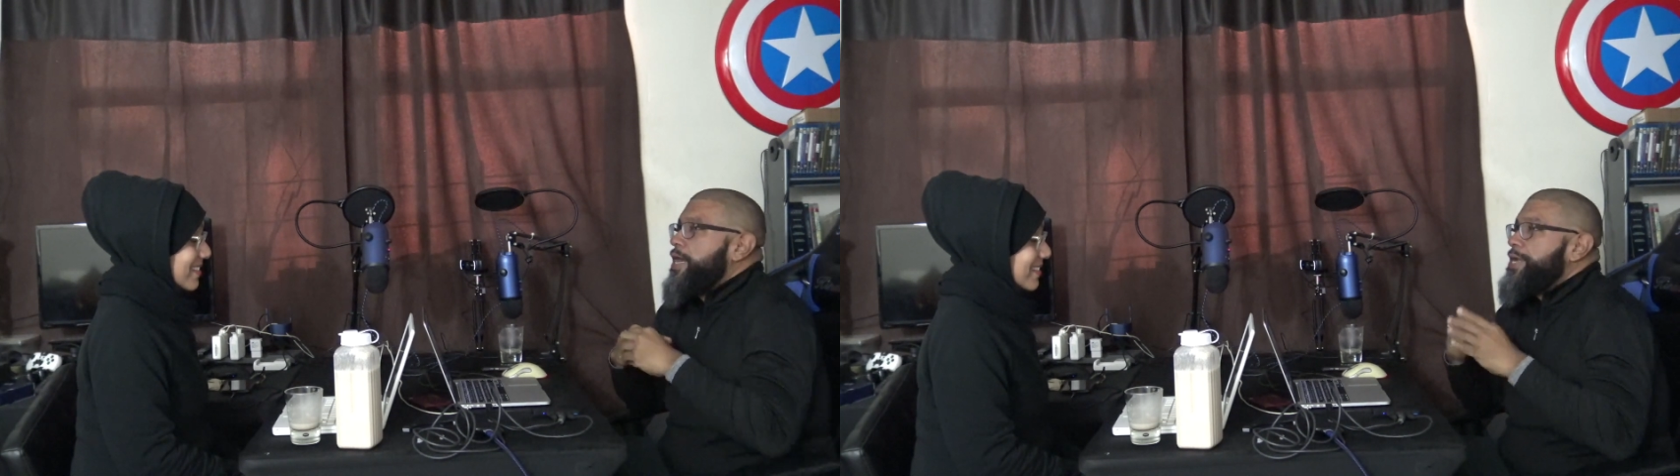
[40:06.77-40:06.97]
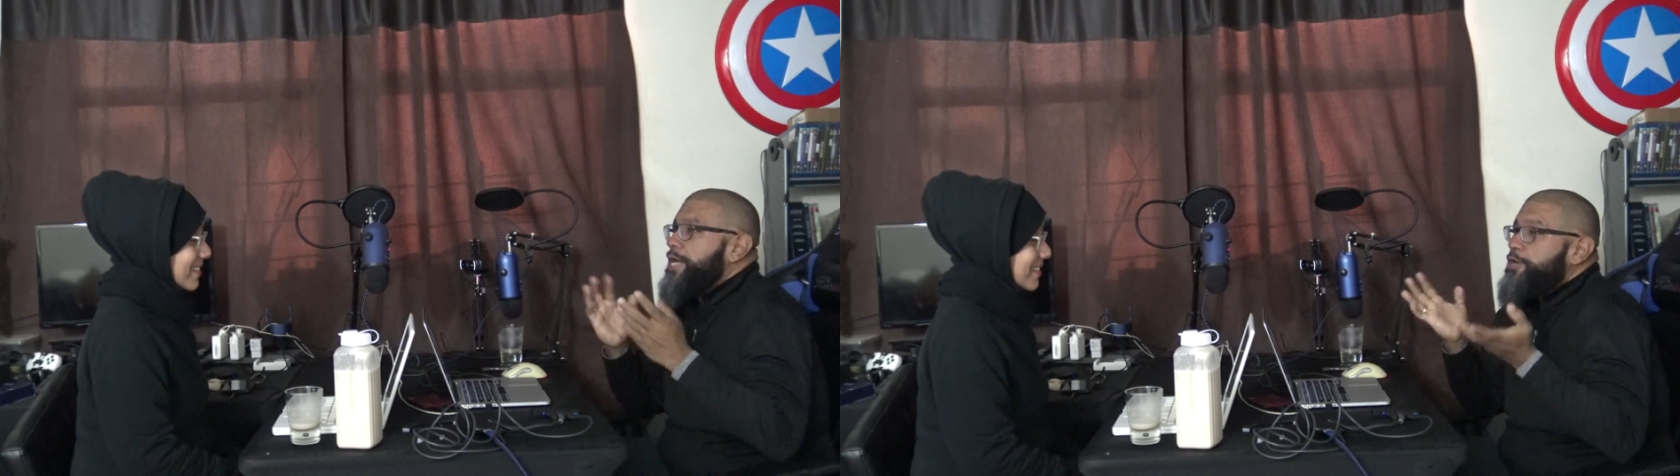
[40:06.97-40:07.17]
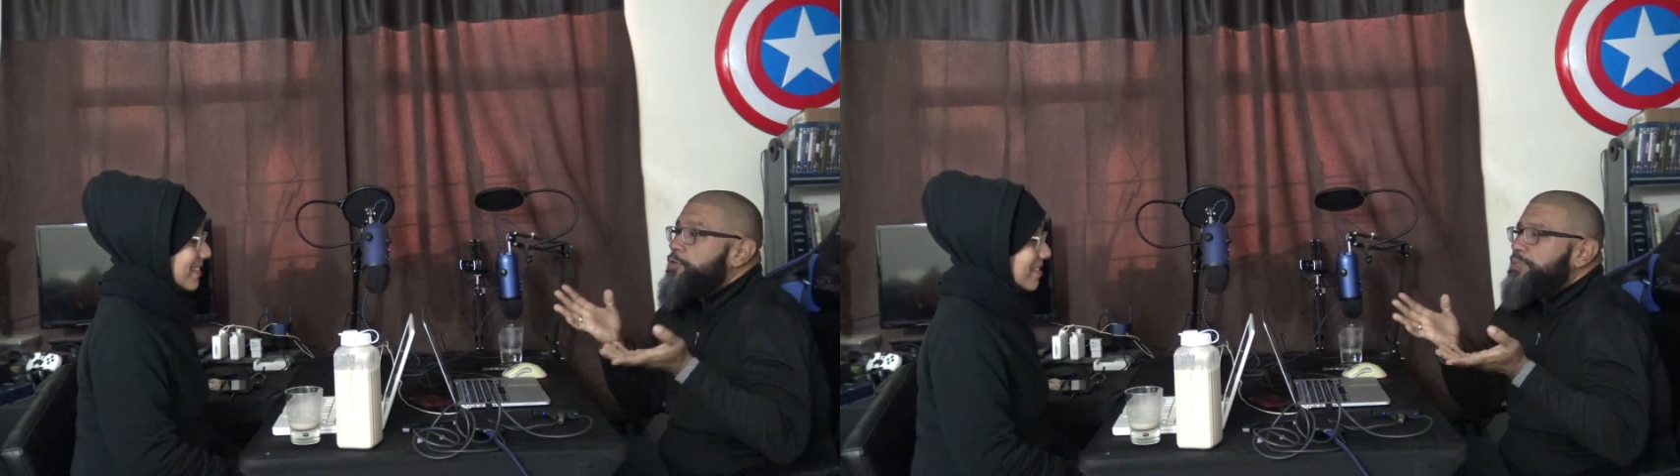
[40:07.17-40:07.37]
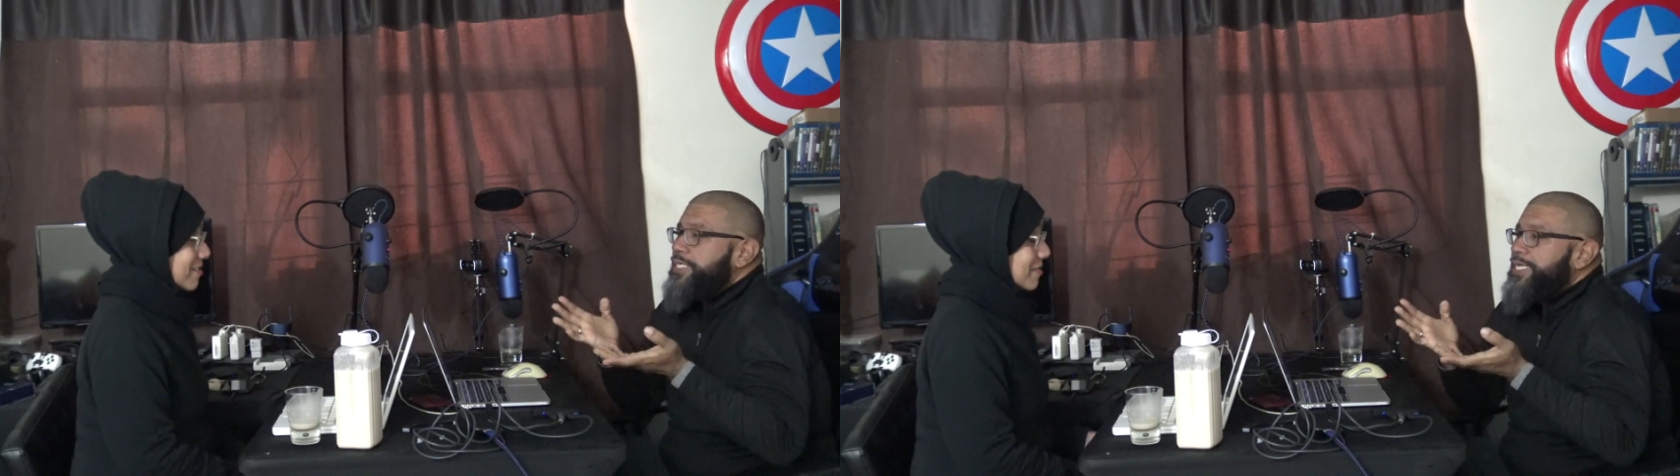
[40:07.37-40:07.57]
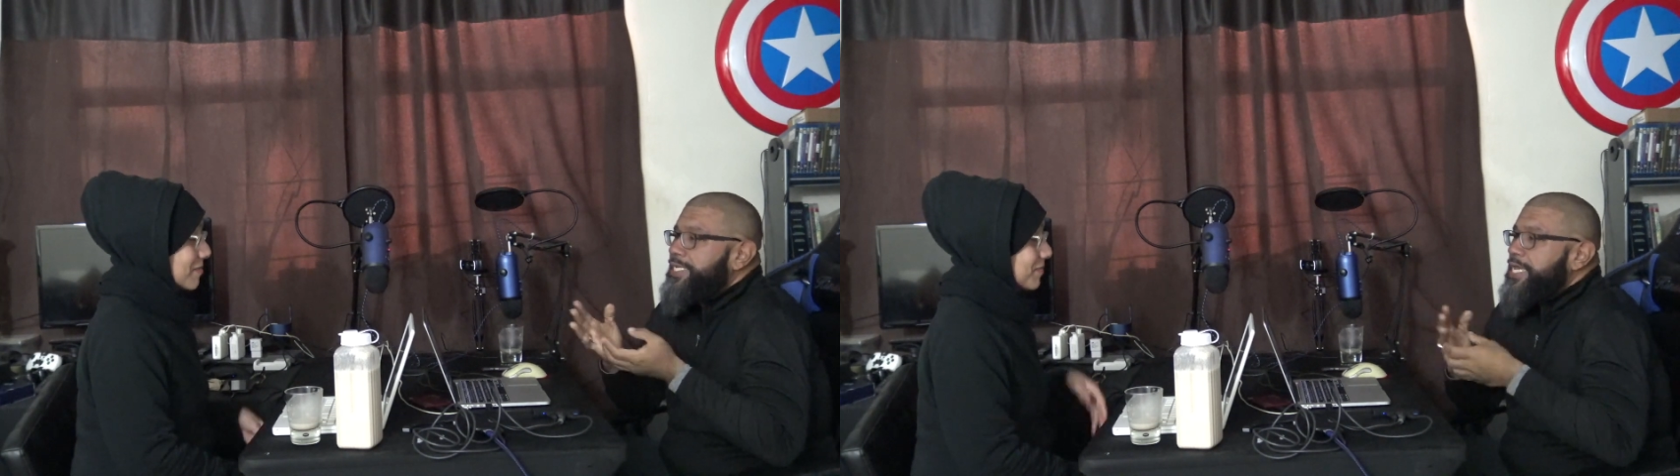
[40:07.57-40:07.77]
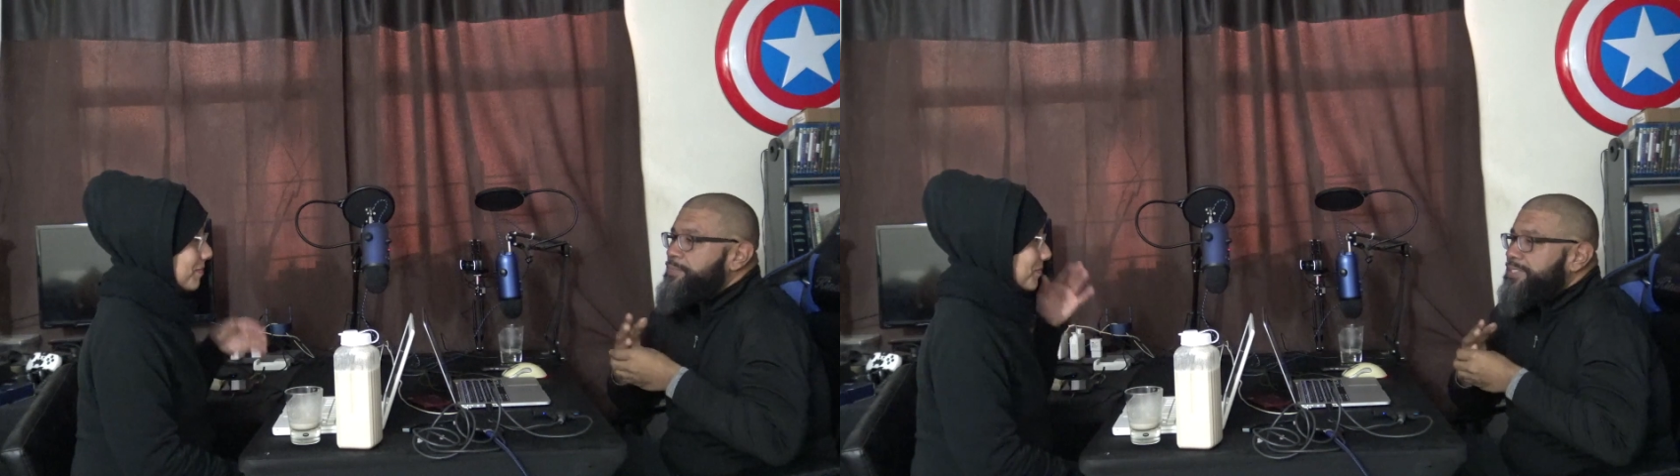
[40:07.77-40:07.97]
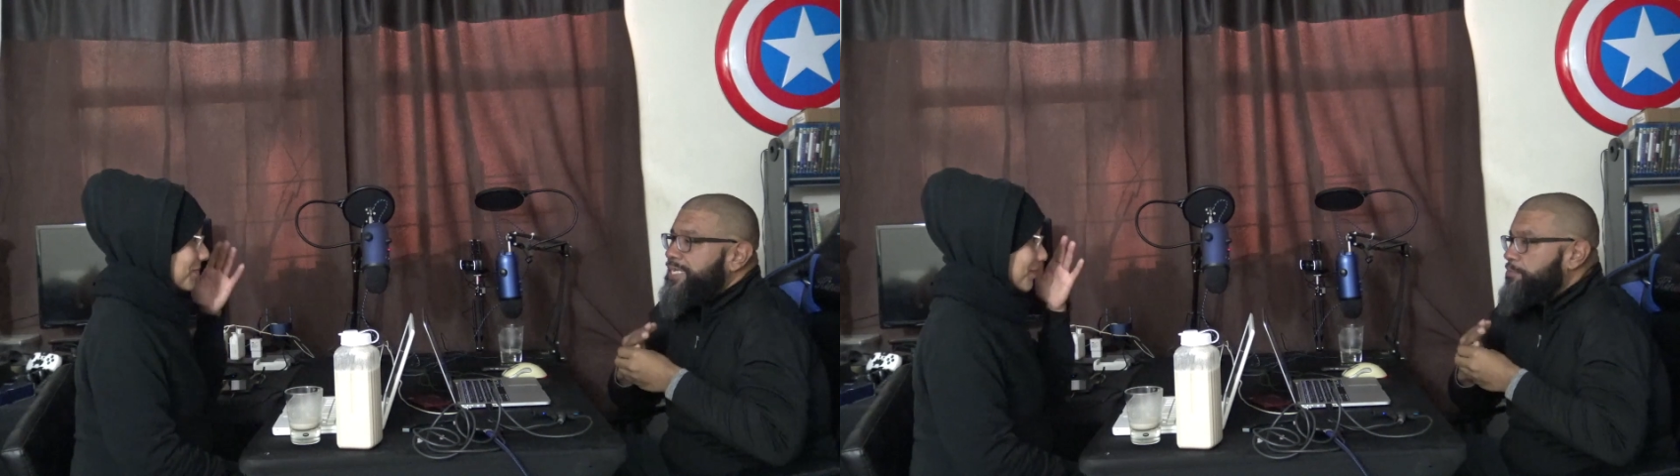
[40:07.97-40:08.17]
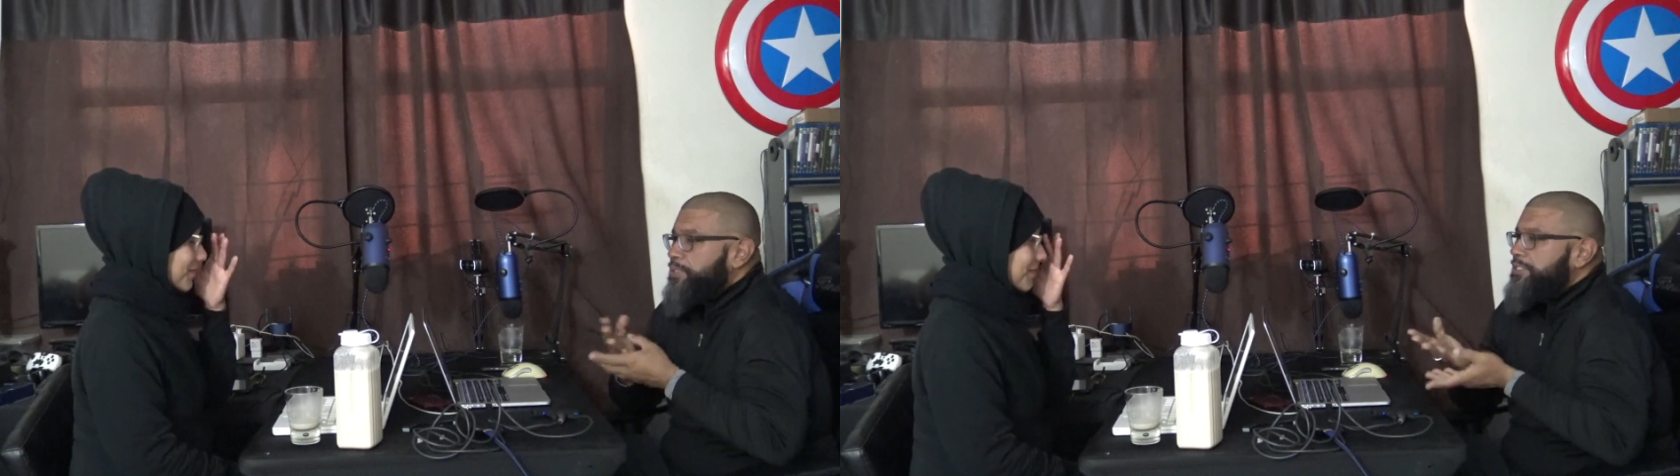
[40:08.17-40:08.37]
And I don't know what the end game
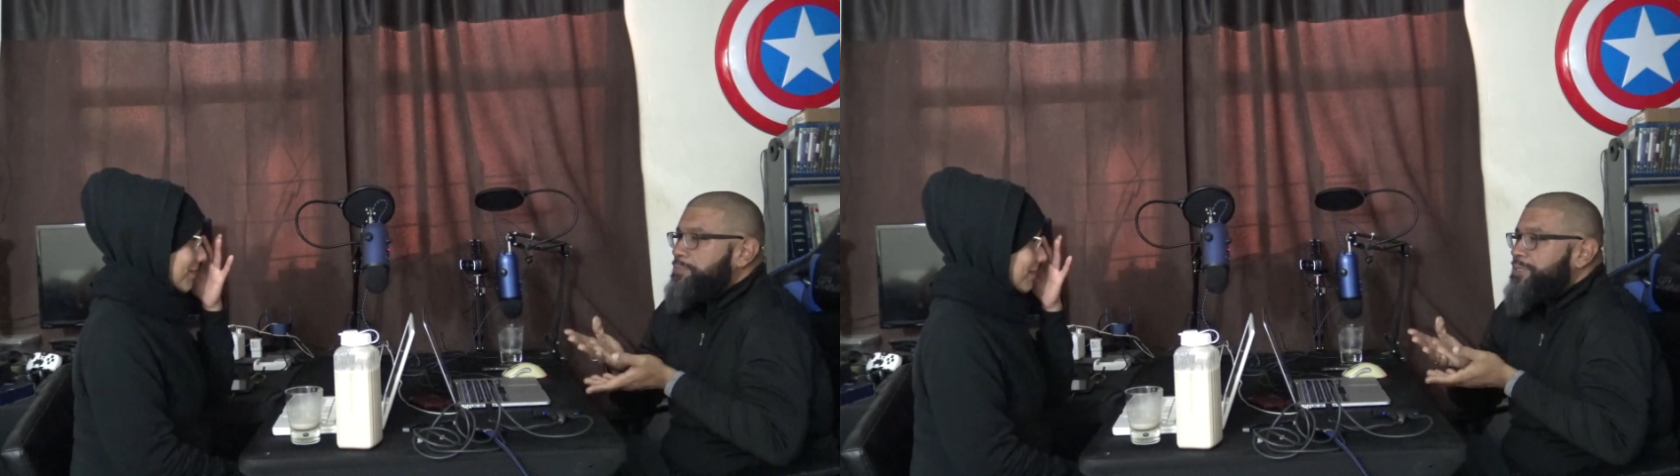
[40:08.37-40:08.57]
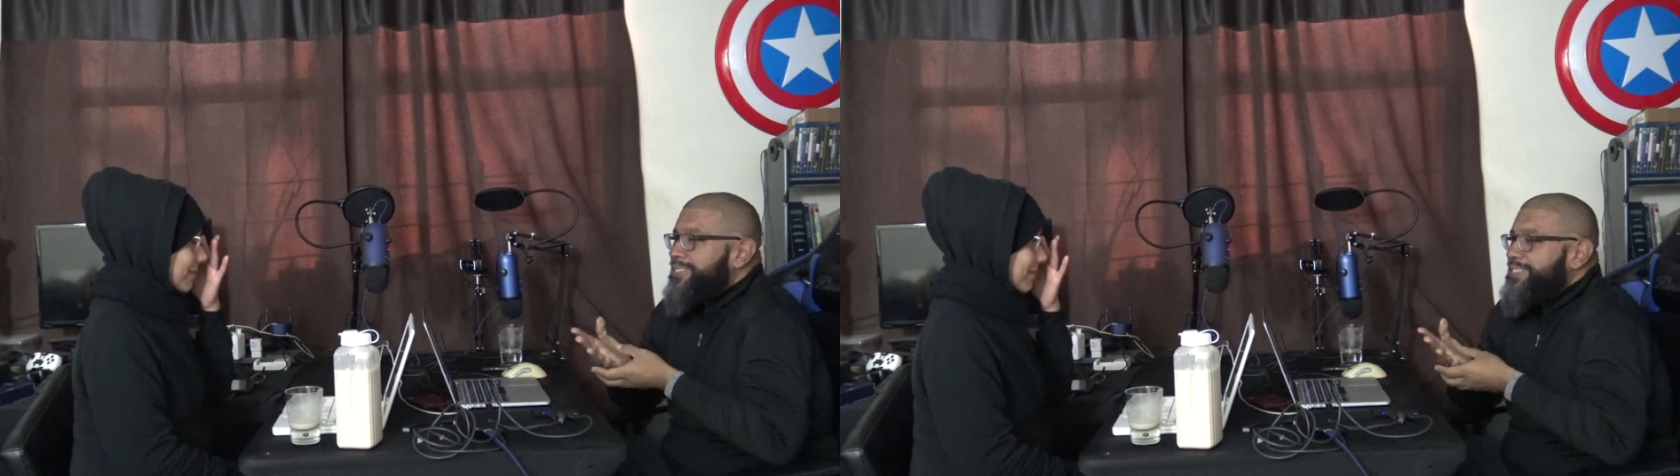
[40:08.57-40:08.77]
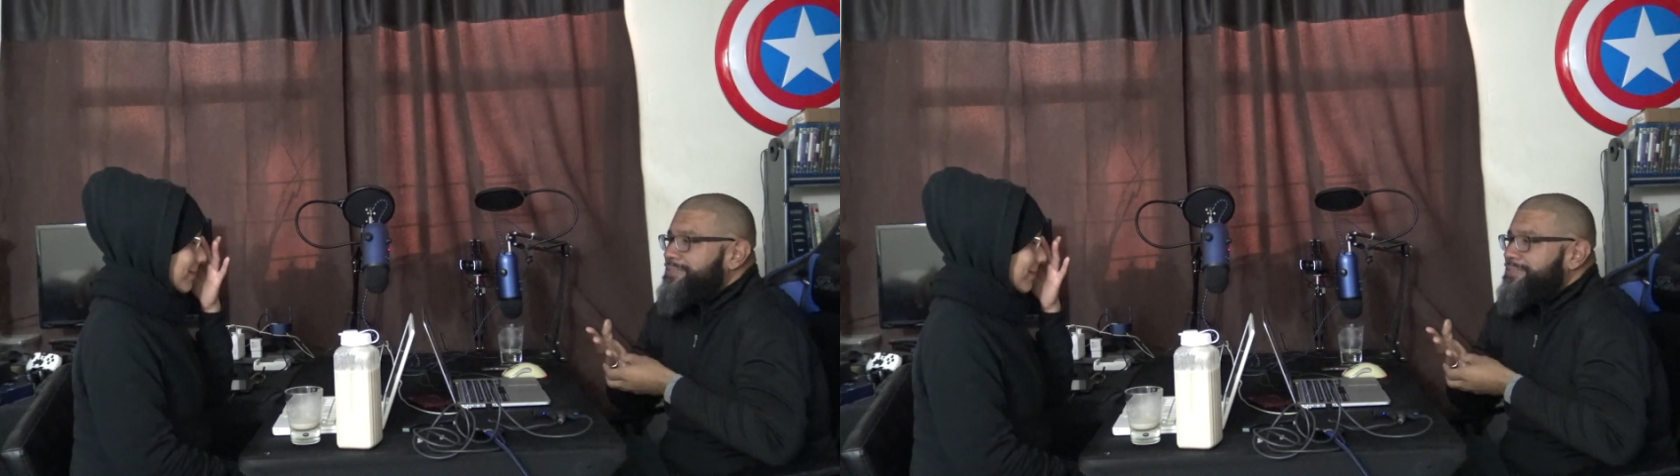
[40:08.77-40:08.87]
is. Like, what's the point?